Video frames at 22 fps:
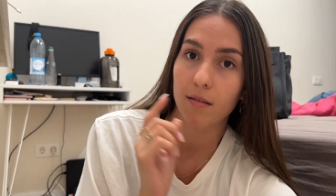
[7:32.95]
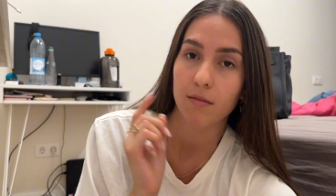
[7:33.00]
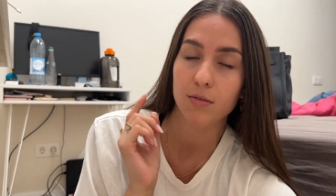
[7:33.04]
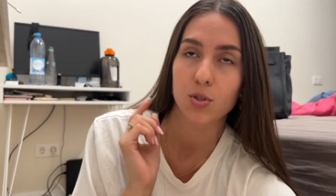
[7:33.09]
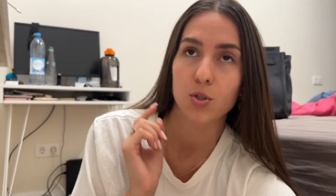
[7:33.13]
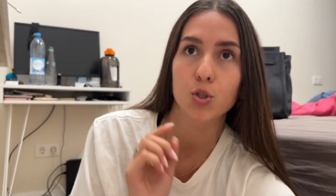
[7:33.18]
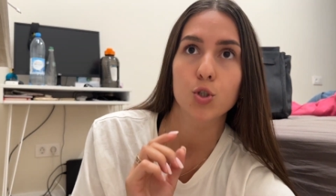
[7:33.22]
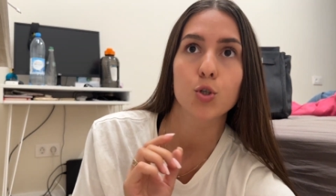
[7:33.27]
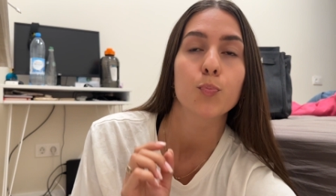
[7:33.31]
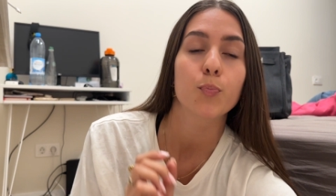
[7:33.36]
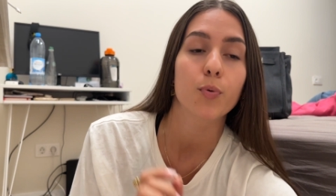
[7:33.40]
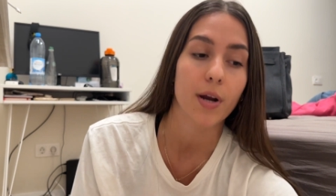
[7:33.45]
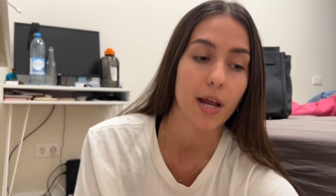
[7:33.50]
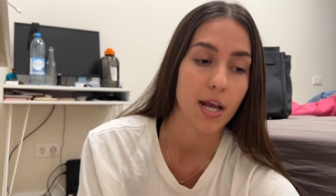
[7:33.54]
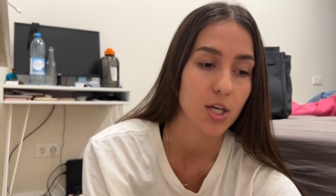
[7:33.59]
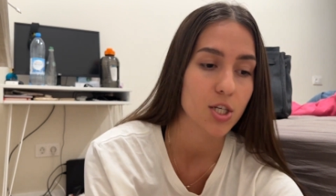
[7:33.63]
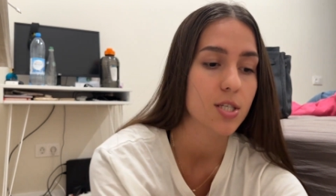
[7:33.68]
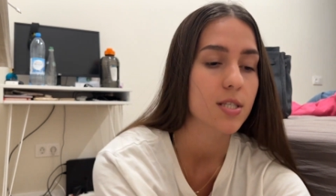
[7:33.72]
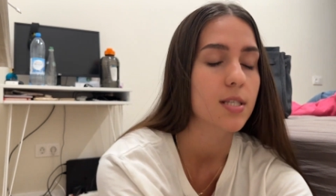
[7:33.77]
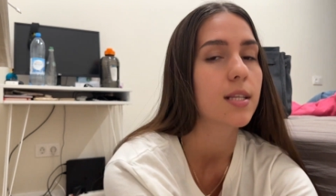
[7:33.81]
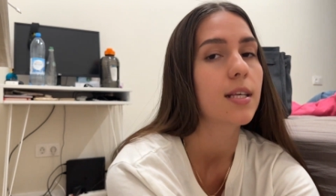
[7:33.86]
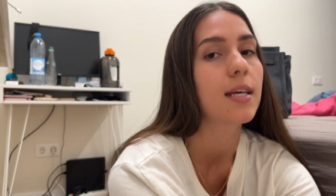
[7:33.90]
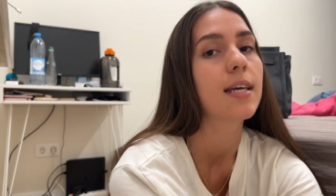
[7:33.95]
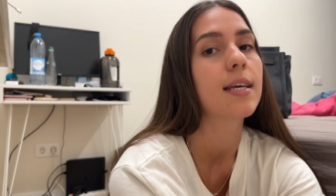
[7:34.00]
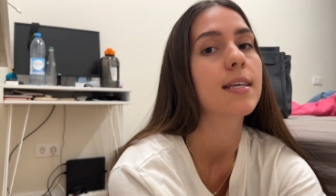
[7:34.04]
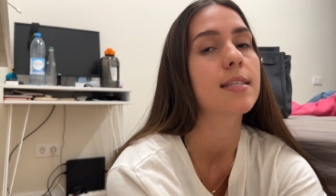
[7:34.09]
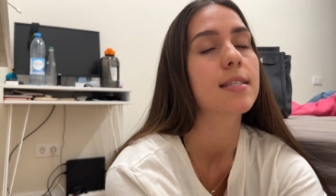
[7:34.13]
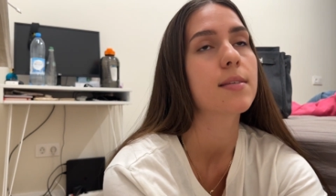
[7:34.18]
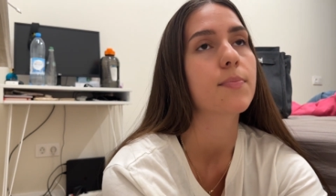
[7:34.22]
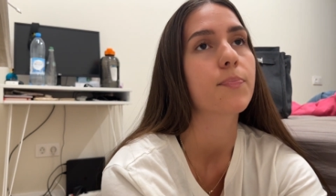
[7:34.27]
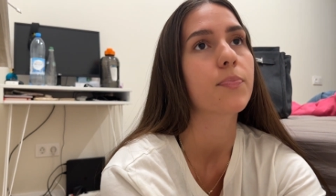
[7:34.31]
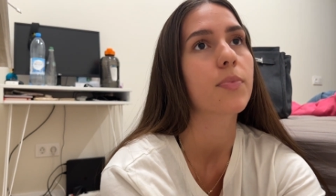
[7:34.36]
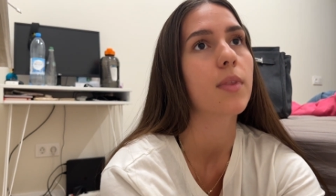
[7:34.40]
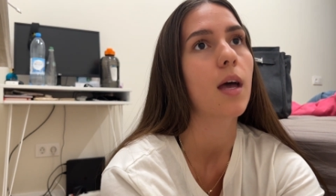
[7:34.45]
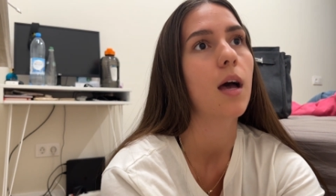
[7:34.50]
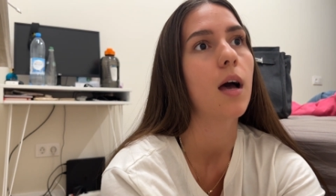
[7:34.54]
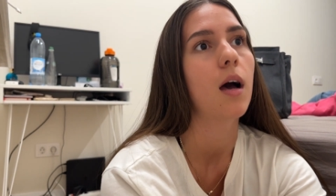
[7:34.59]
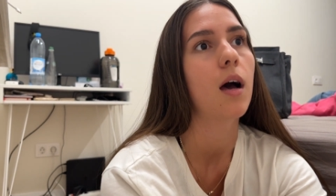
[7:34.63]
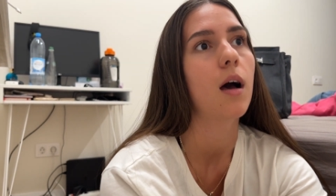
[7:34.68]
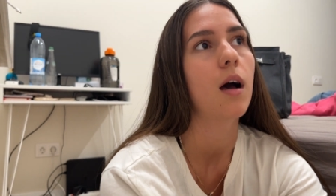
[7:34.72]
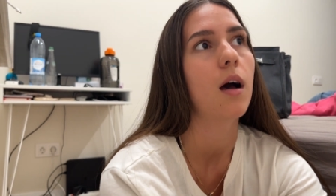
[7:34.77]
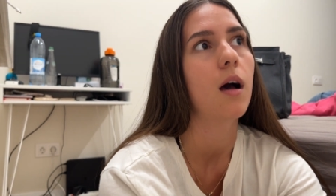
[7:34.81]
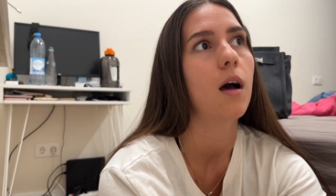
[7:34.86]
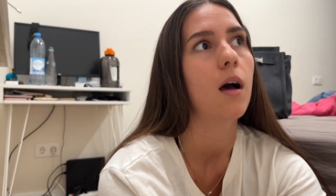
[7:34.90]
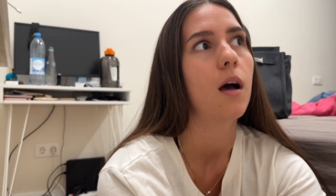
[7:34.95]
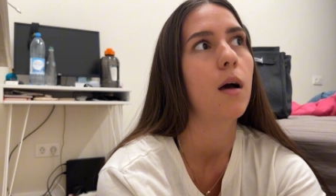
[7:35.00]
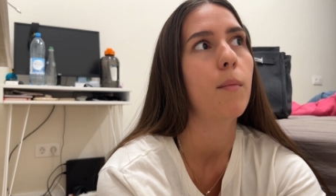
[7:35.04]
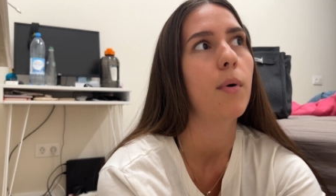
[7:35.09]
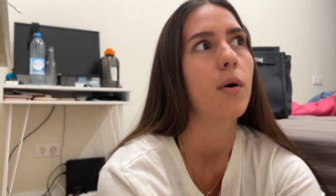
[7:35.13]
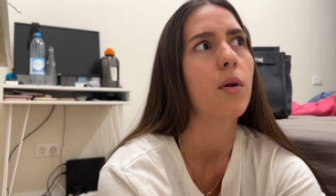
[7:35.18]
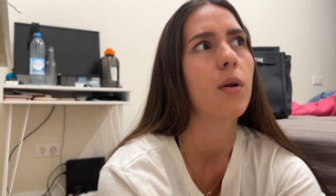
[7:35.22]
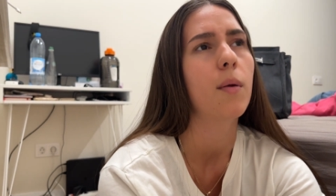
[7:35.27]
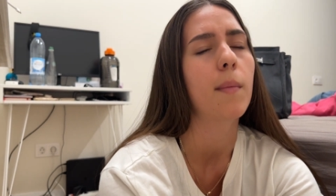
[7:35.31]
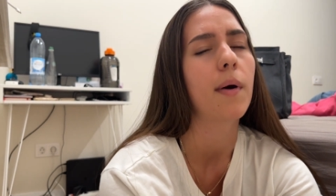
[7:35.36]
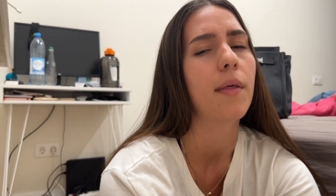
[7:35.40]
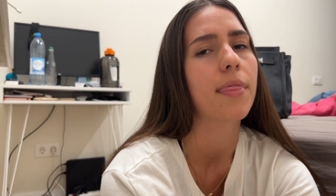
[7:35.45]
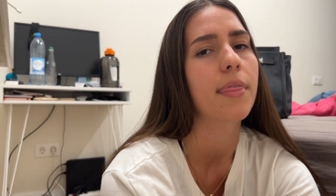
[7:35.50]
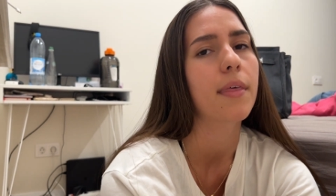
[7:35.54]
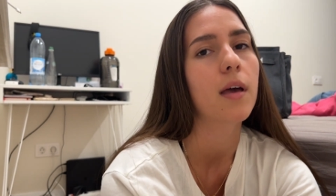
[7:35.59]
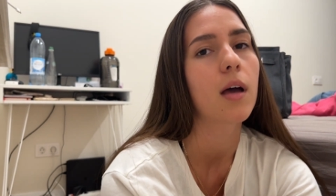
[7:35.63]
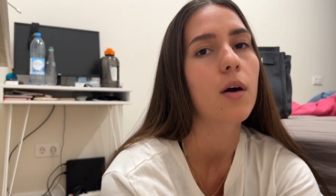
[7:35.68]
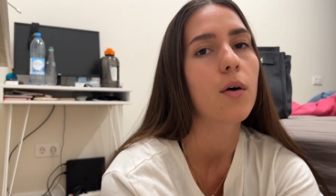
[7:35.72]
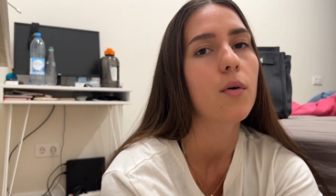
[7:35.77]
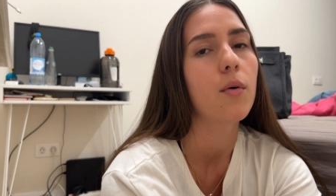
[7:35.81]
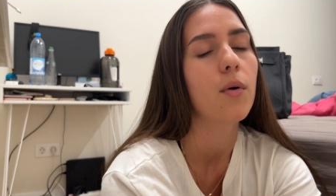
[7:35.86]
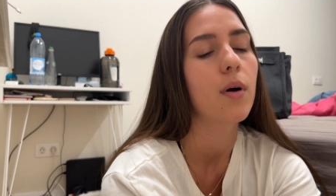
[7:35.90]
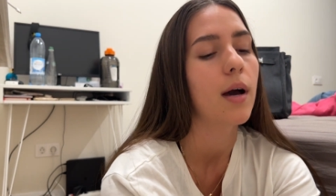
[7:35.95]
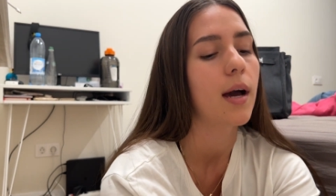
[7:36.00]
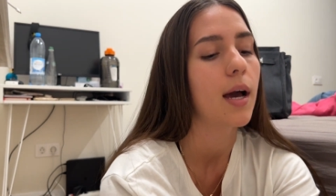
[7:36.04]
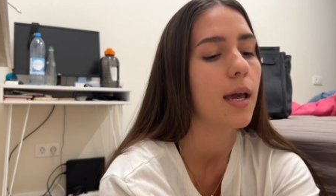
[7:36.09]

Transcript: super anxiously is uh, about a month ago,